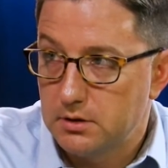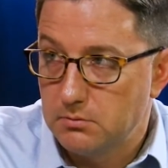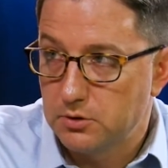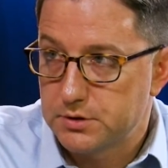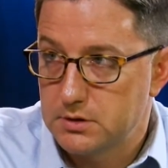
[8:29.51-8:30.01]

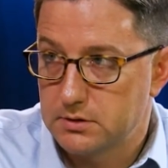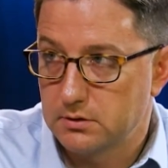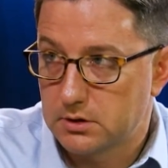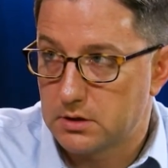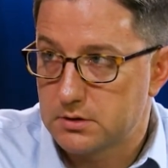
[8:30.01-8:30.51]
emotions of
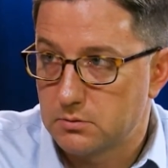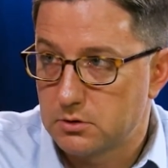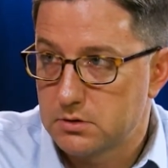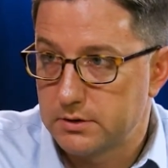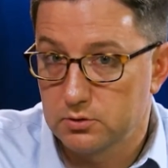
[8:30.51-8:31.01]
their
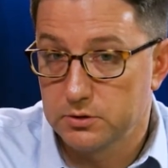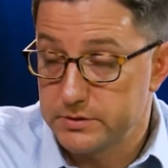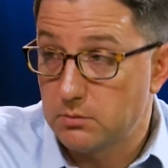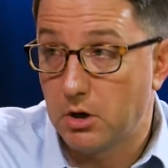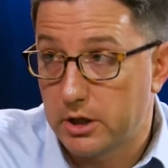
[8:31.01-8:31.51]
customers, they're
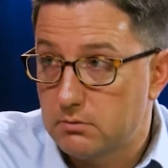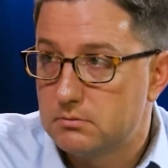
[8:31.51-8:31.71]
losing money.